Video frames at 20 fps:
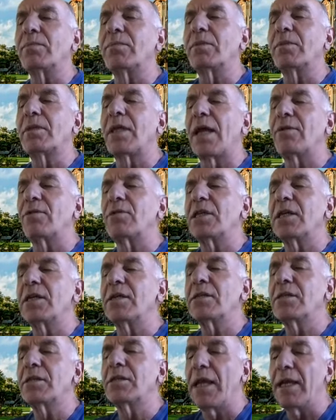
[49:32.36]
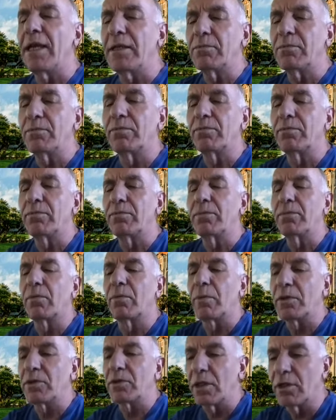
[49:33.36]
San Jose State,
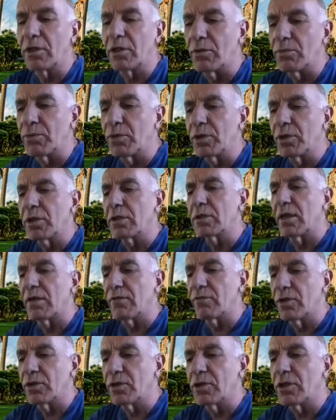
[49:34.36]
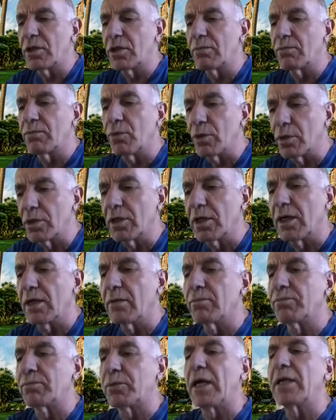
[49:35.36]
especially the computer software engineering
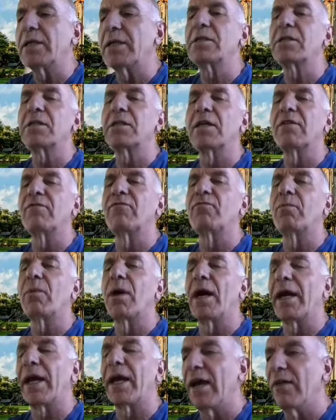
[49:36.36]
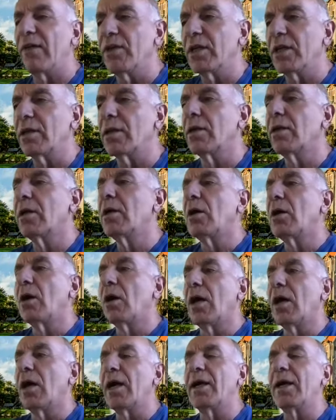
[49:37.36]
program, prides itself by having
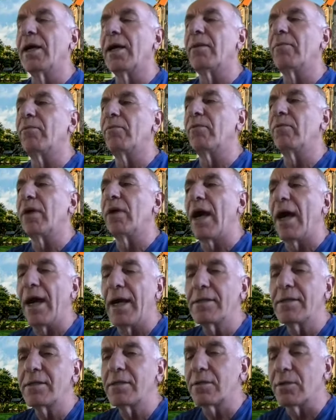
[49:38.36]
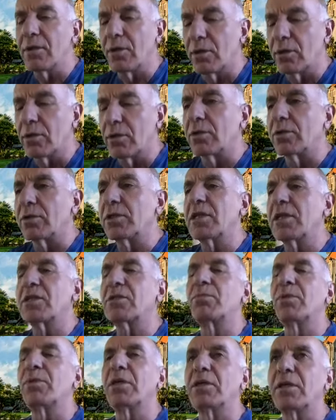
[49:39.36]
hands-on
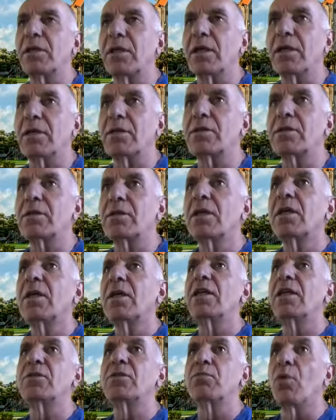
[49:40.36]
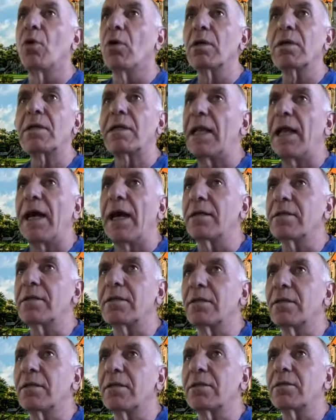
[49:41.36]
experience, small
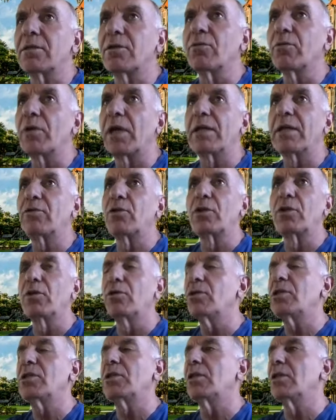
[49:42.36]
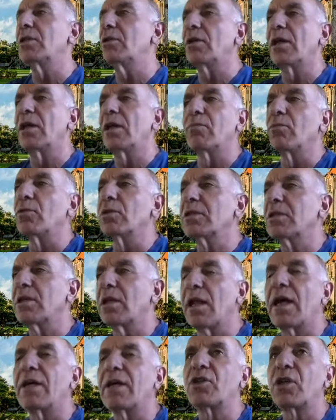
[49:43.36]
classes. You get to UC, you get mostly
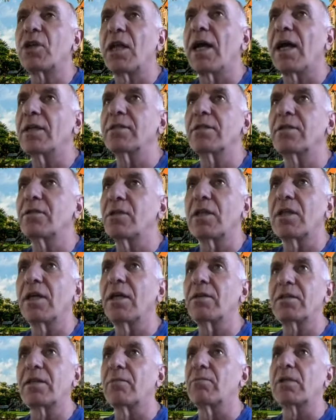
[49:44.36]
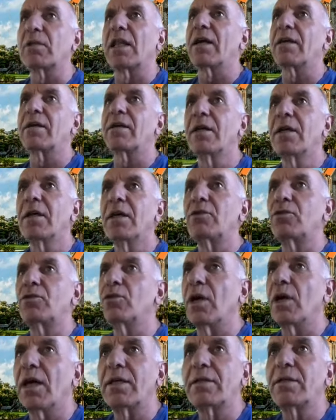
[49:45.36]
large classes there, something like
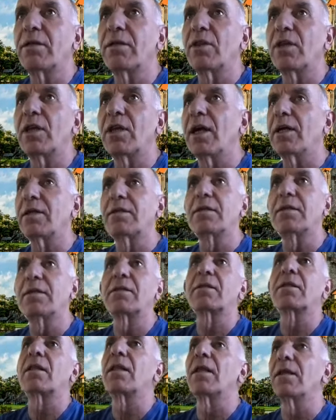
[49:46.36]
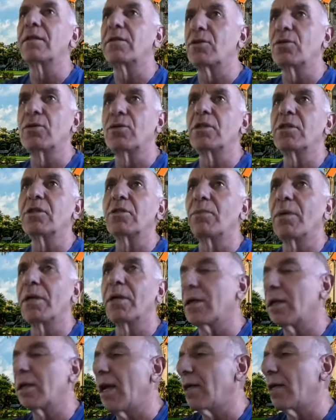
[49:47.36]
200, 300 students per
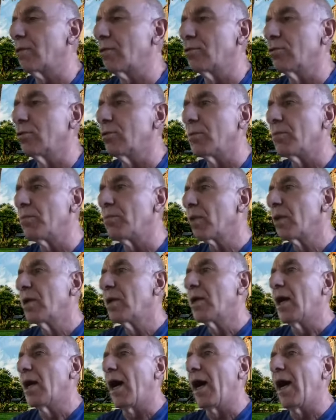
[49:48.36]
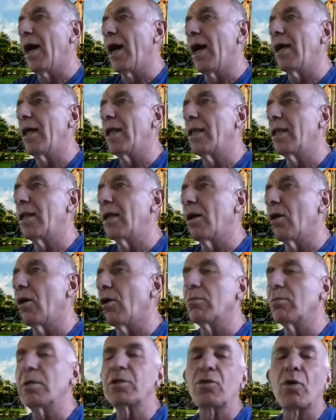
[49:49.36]
classroom. And
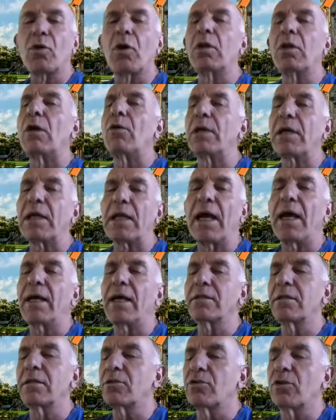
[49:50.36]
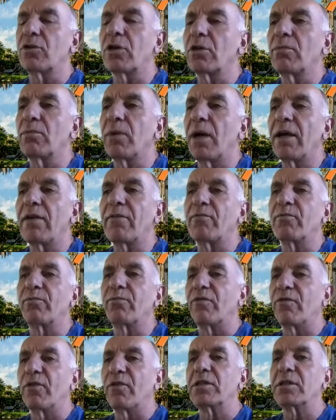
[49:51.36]
almost all our classes taught by
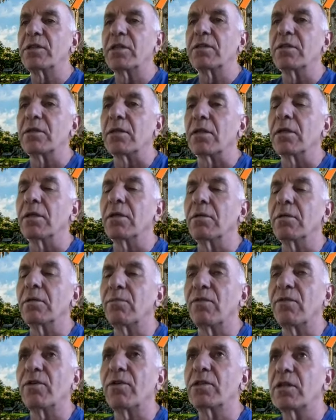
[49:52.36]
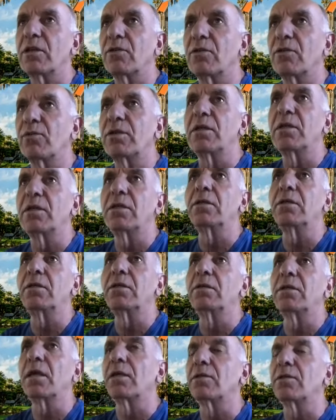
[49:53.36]
professors there, professor with
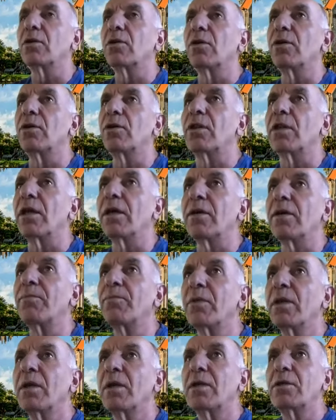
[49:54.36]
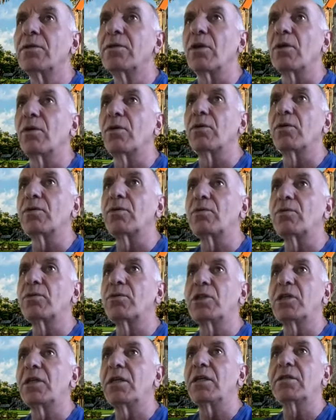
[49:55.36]
degrees and so on there. So you
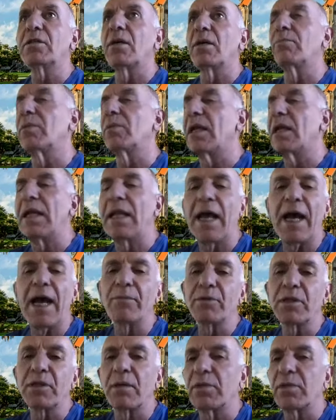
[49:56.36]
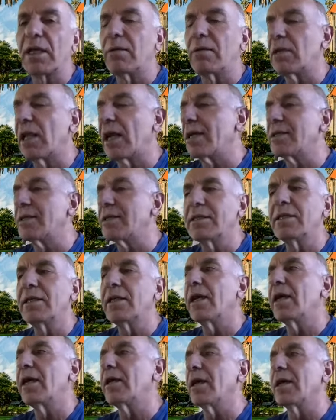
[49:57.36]
see some in lab, sometimes like a
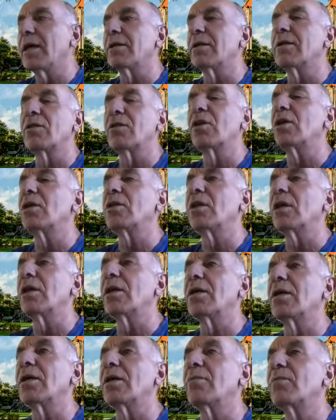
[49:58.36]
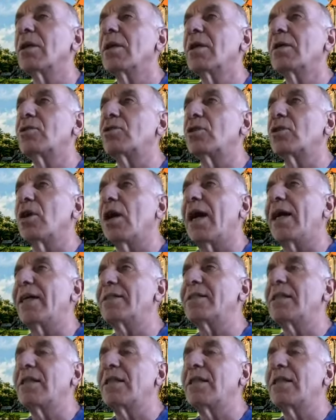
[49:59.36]
TA, other thing there. So as